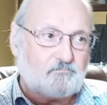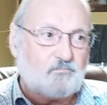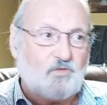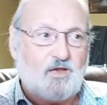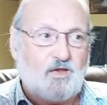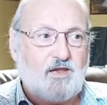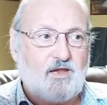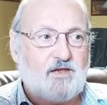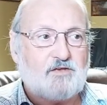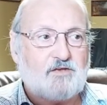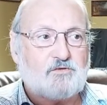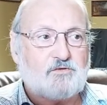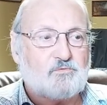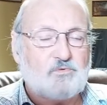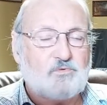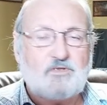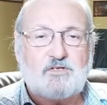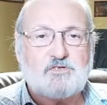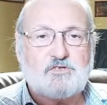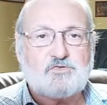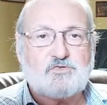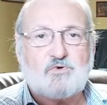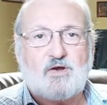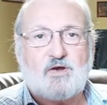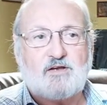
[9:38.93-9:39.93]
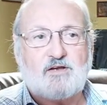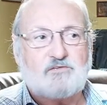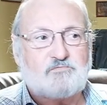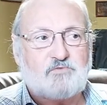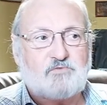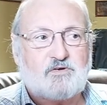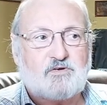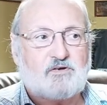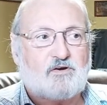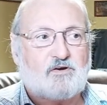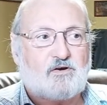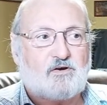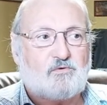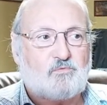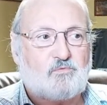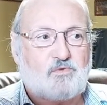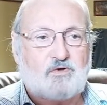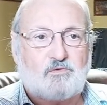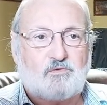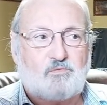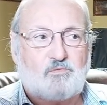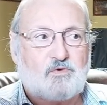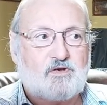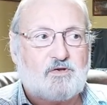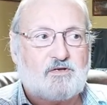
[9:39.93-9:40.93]
and really try to figure out
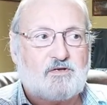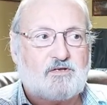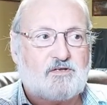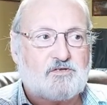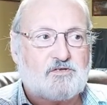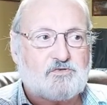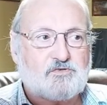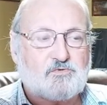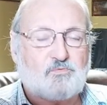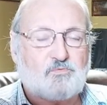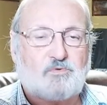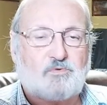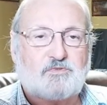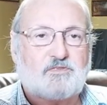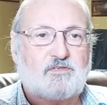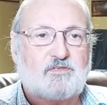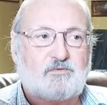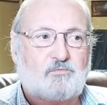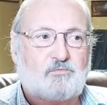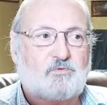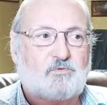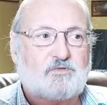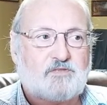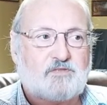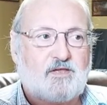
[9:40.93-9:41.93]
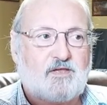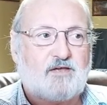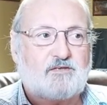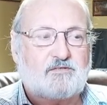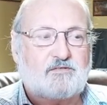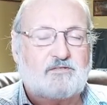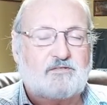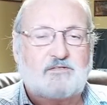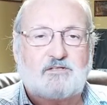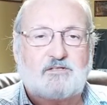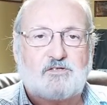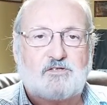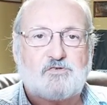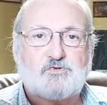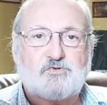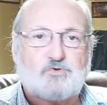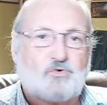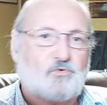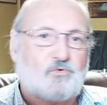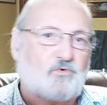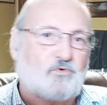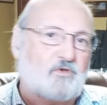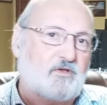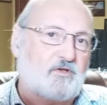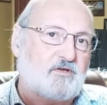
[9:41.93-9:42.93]
what it is, what that
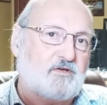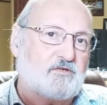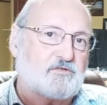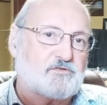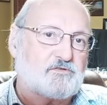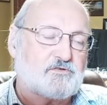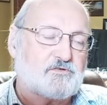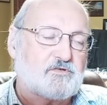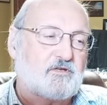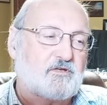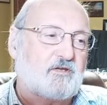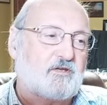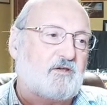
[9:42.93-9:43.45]
control is.